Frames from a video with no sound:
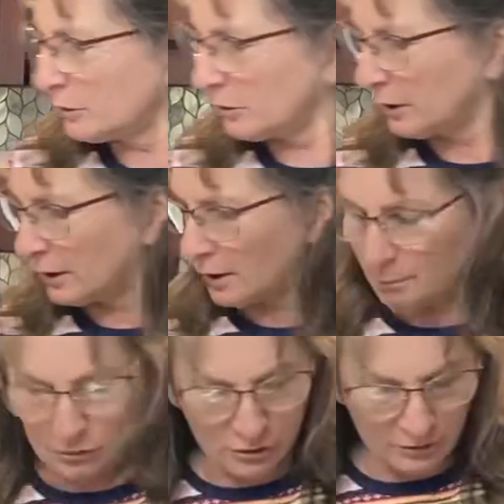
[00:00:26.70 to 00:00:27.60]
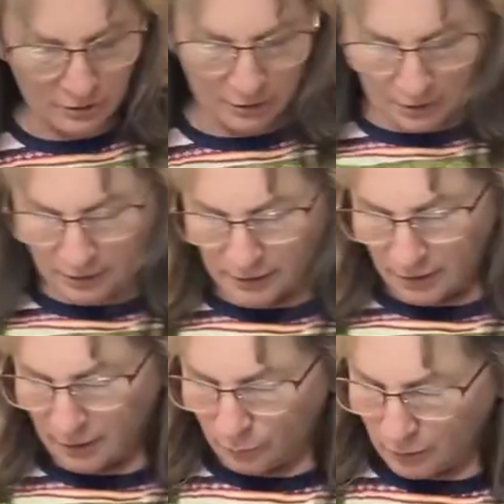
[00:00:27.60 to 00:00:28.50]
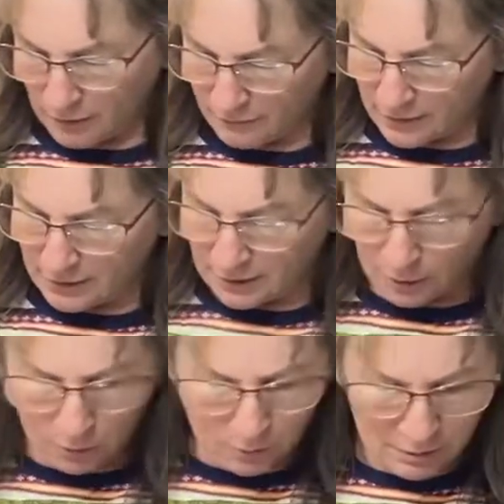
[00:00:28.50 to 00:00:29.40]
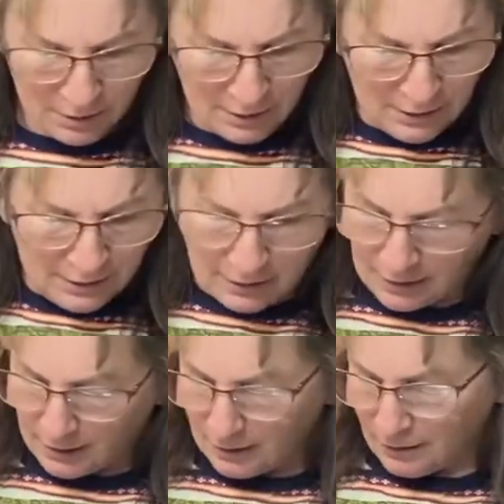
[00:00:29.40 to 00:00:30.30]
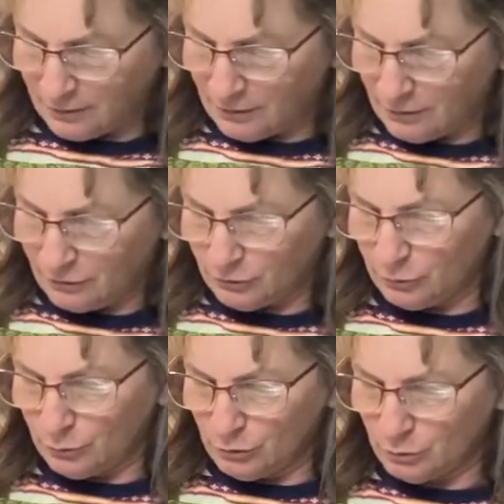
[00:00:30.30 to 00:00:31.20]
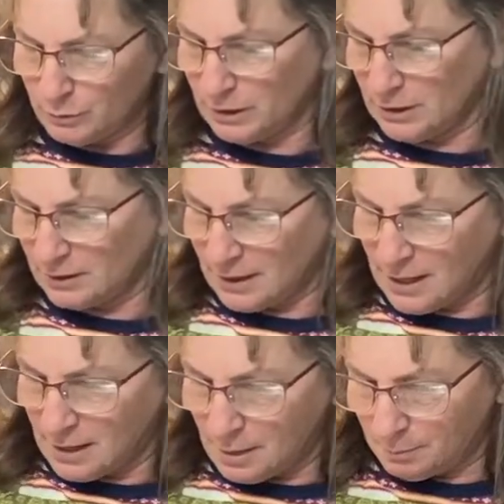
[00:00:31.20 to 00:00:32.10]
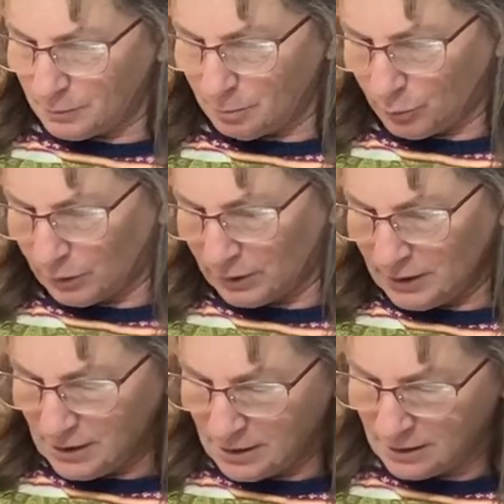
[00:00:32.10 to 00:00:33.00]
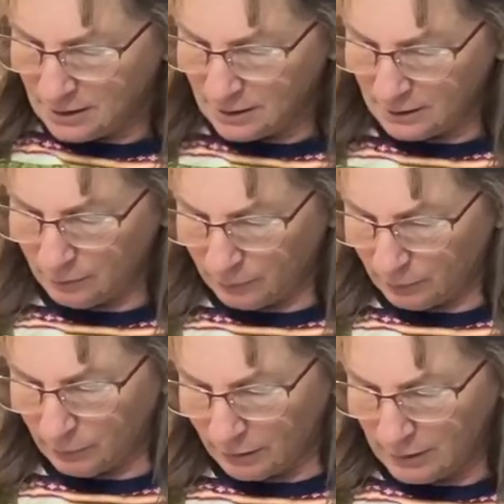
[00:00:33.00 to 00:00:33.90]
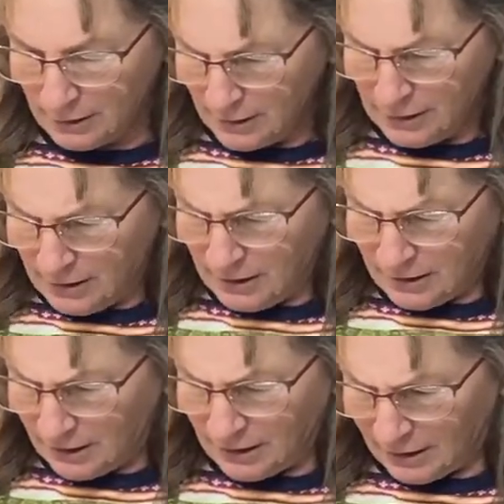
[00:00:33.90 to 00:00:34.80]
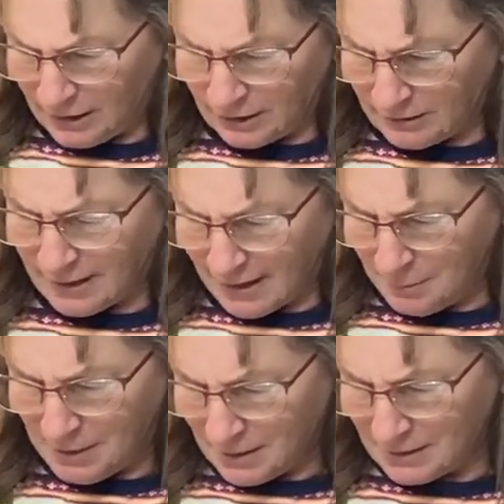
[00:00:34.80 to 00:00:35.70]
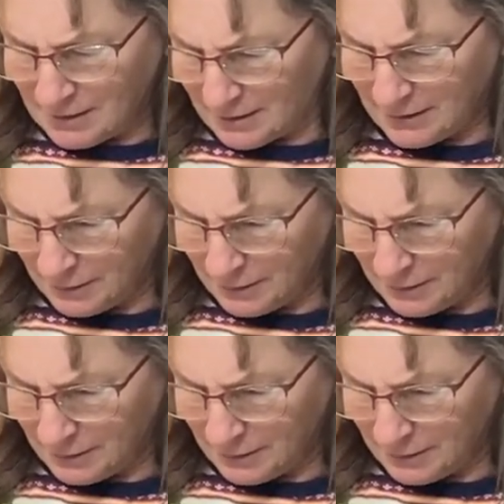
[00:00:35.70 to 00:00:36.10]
Crank it up just a little now that we're on video. And as soon as we get that up to boiling, we will time it.